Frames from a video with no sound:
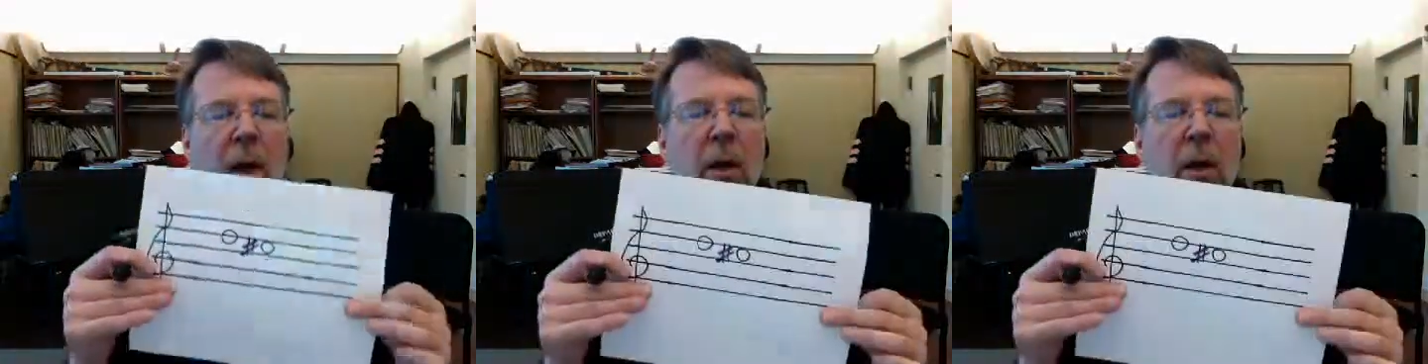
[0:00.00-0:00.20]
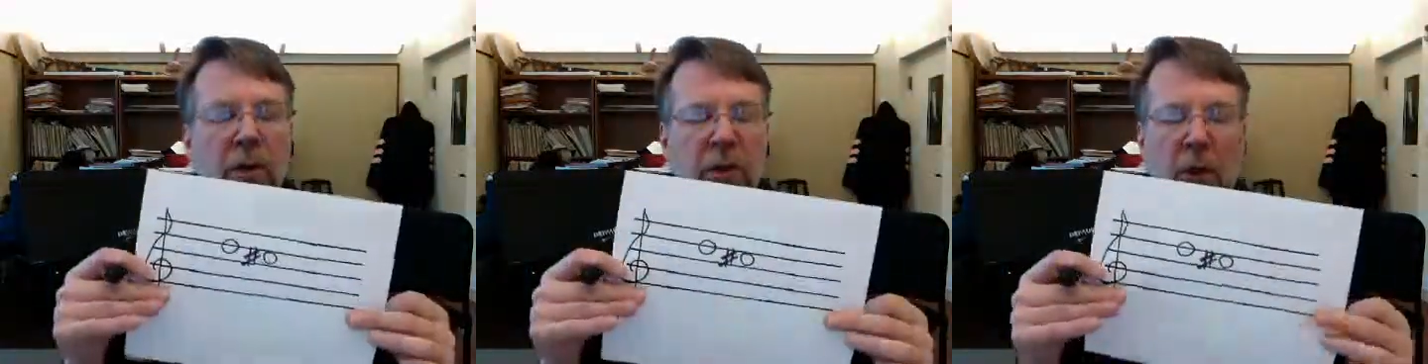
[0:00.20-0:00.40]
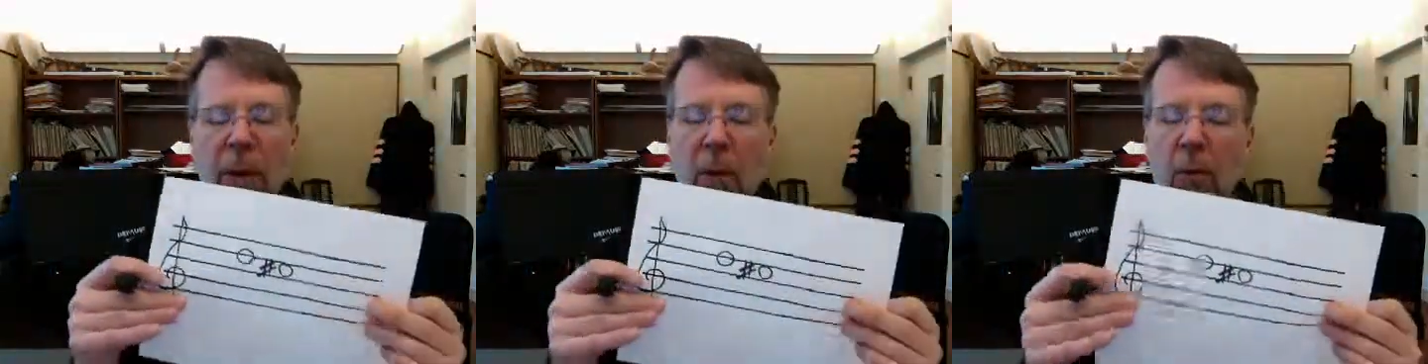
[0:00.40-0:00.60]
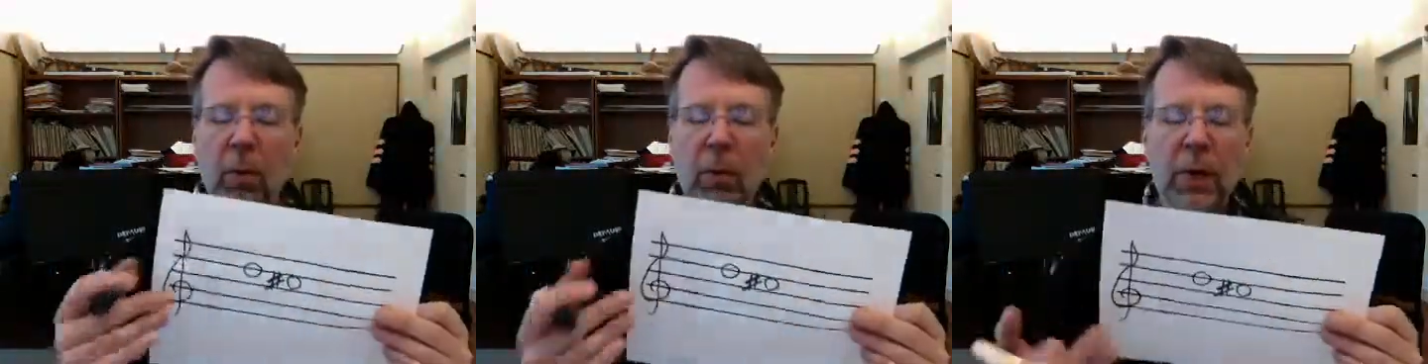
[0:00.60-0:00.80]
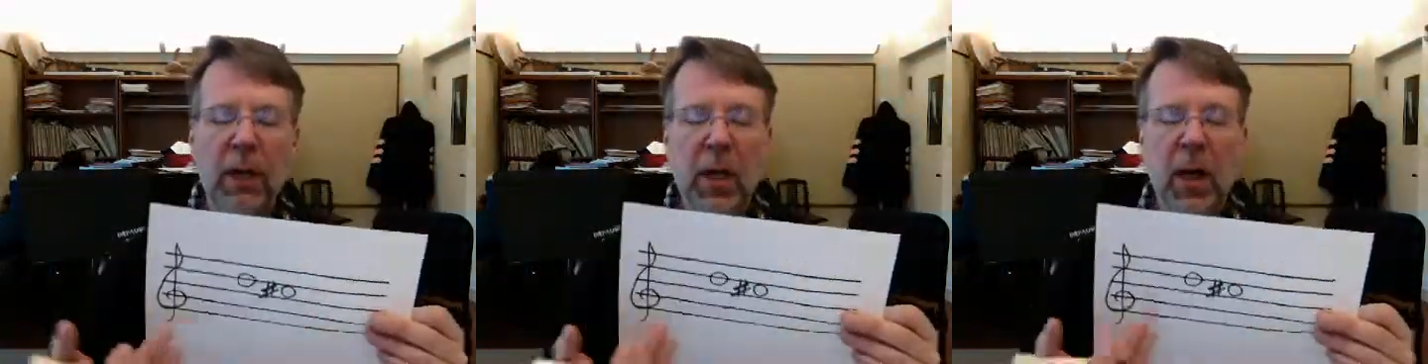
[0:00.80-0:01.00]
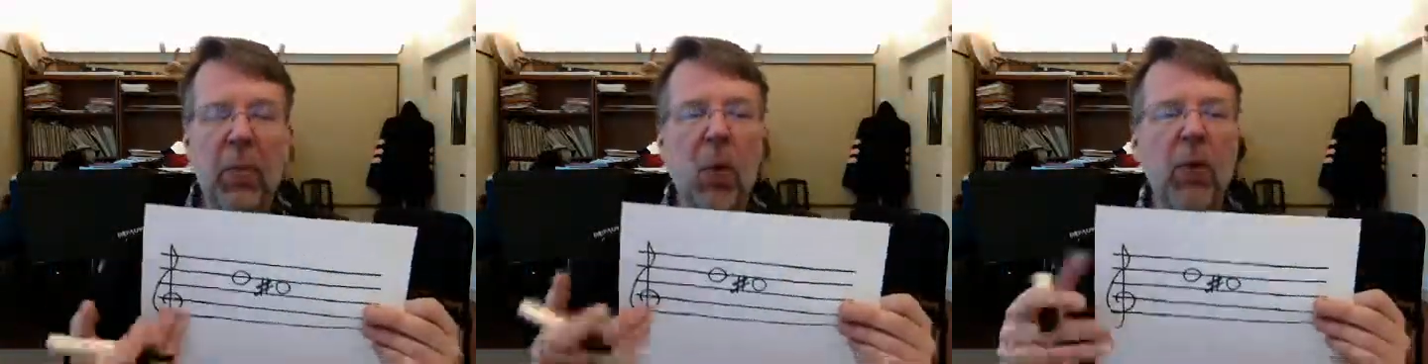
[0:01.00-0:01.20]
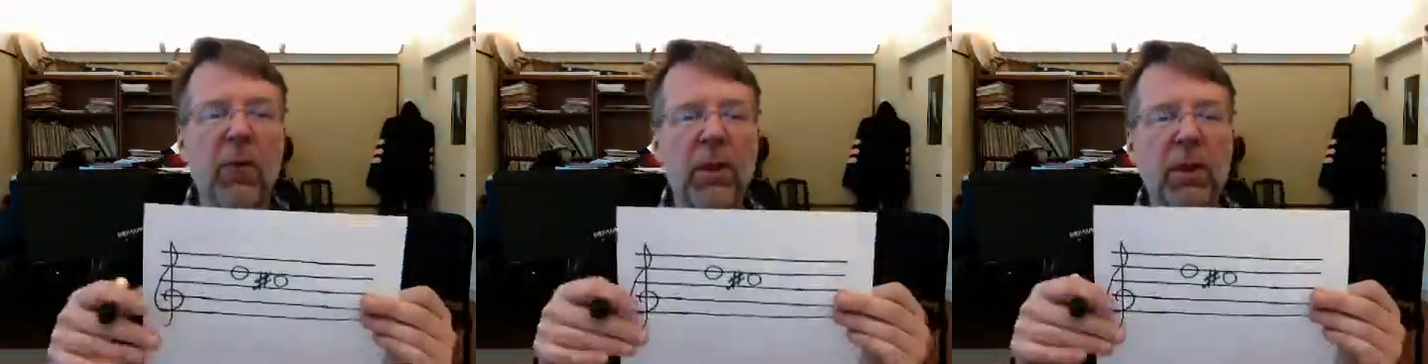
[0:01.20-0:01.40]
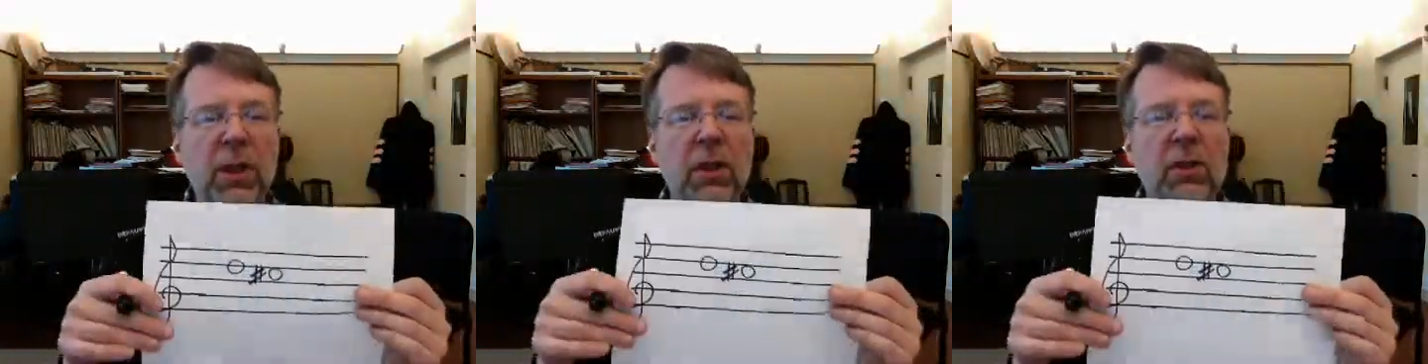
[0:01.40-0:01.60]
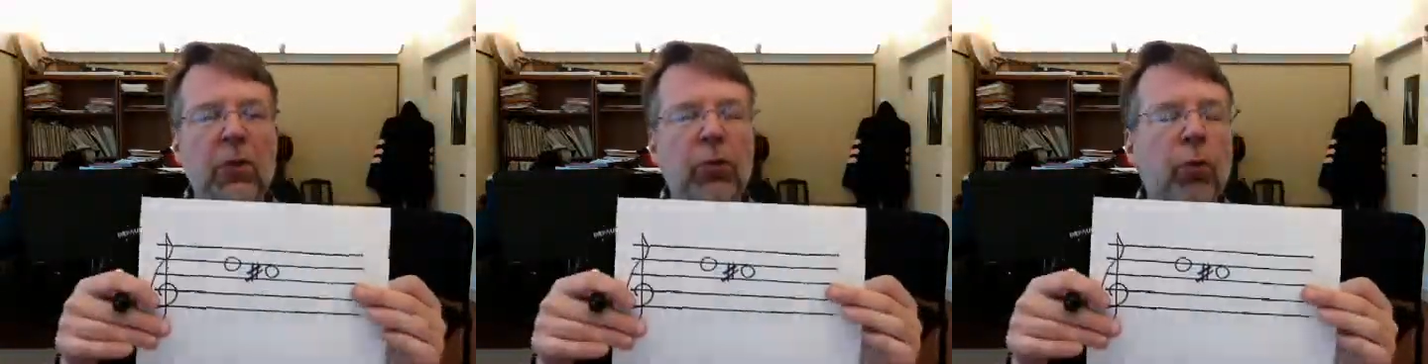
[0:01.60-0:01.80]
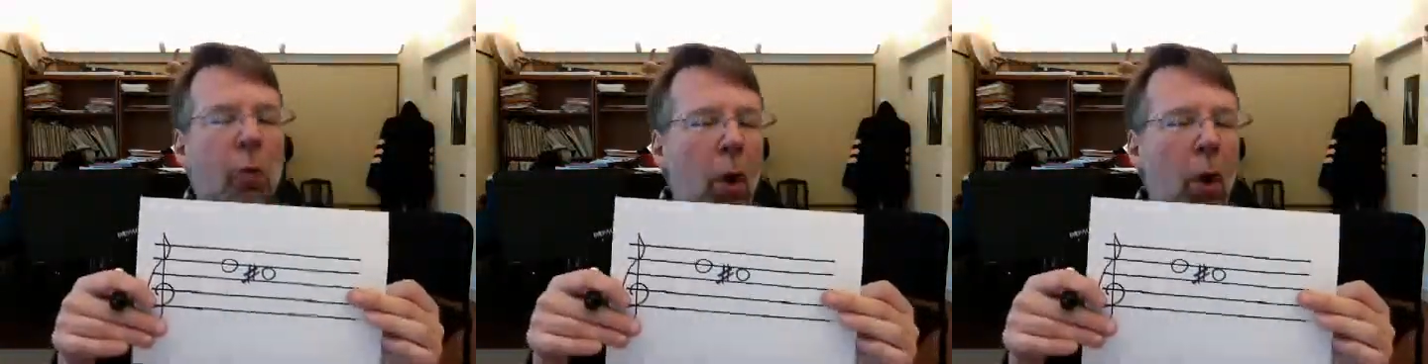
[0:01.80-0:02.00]
So then when we come over to
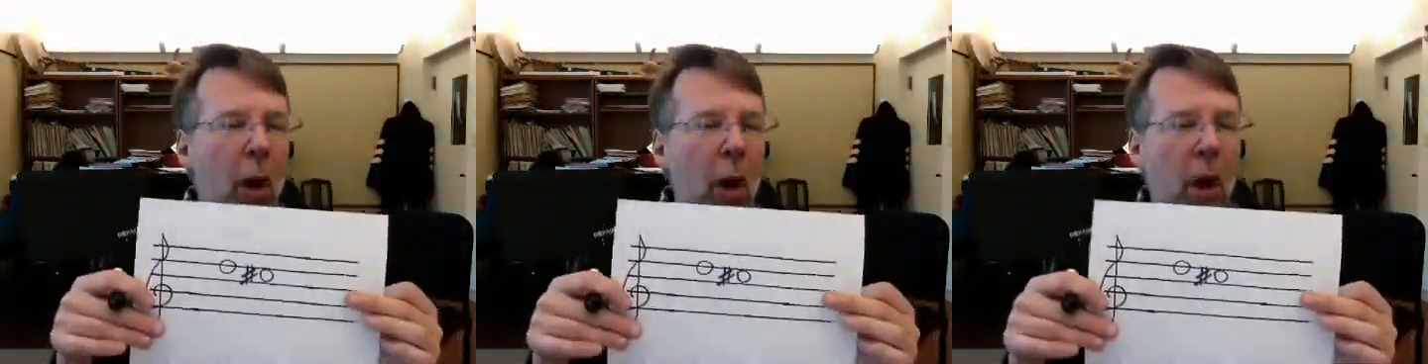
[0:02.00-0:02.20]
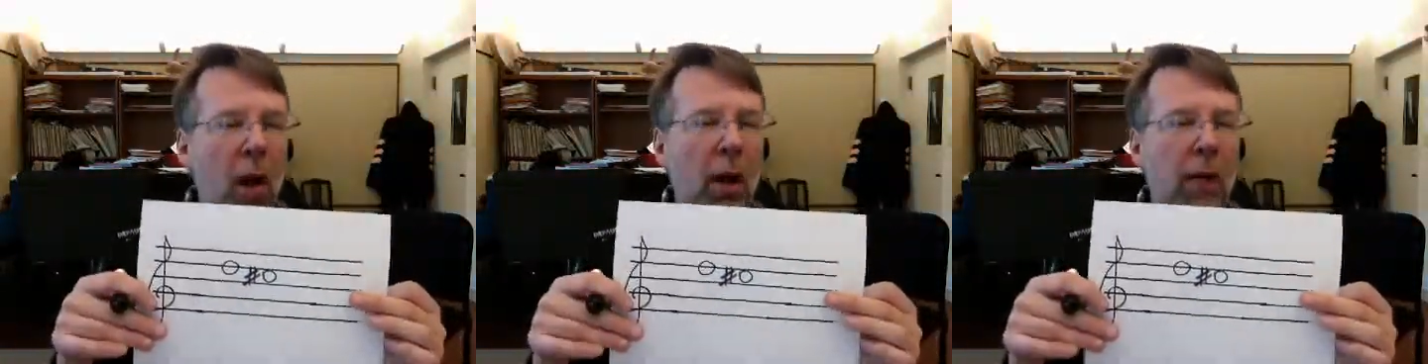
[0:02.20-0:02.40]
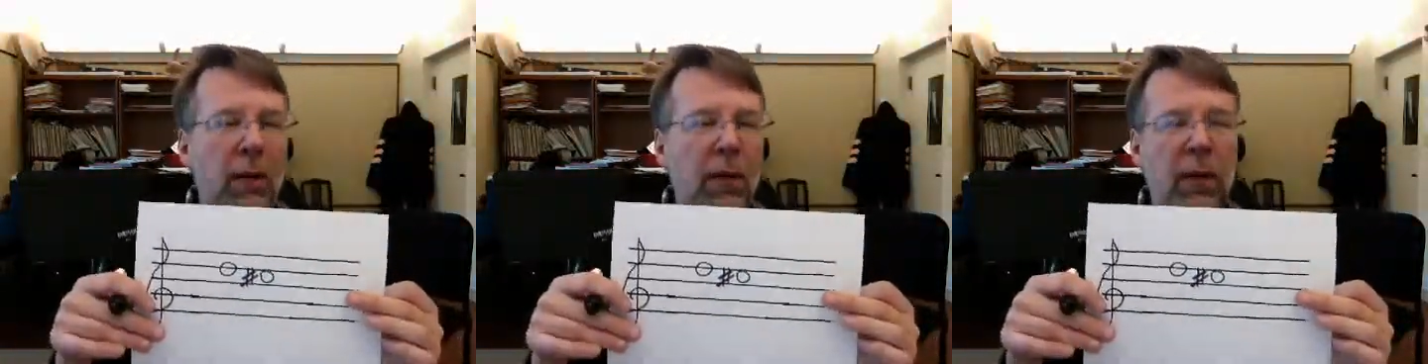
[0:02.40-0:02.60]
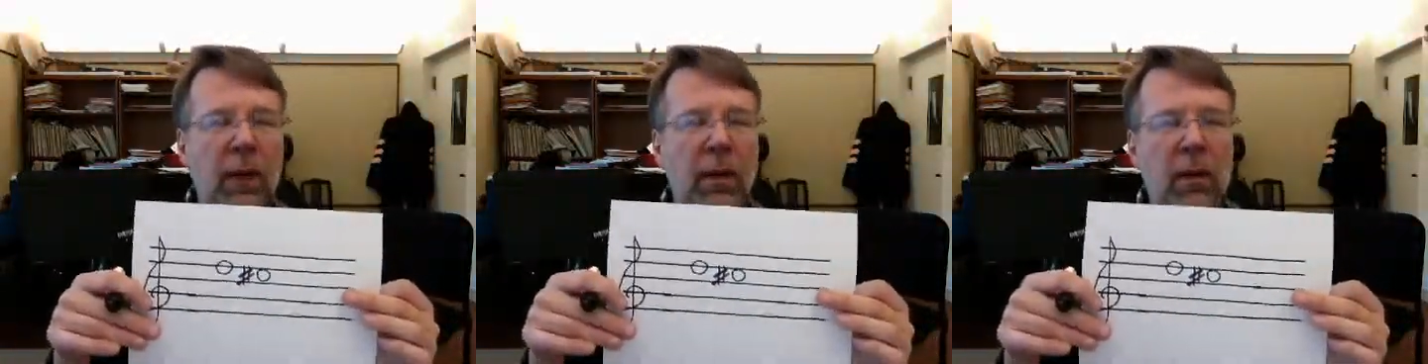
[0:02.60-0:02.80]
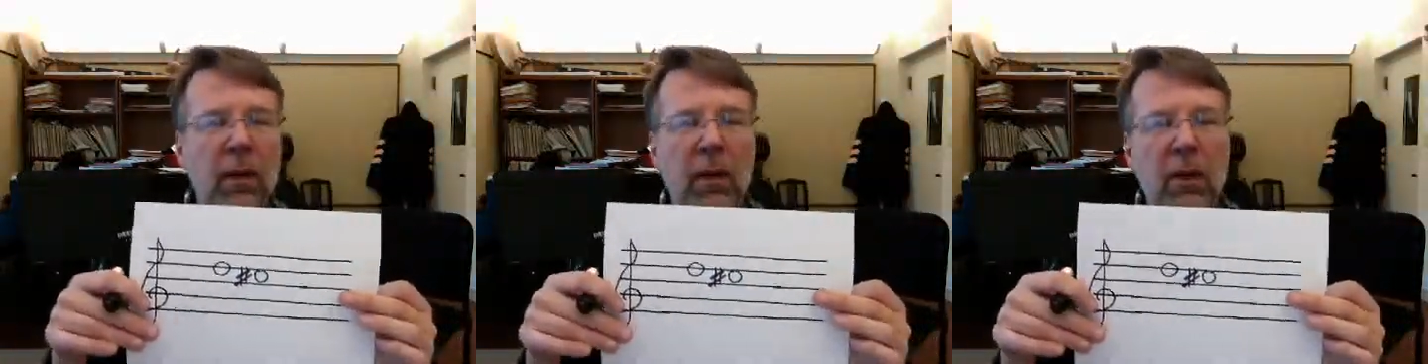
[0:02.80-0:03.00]
draw the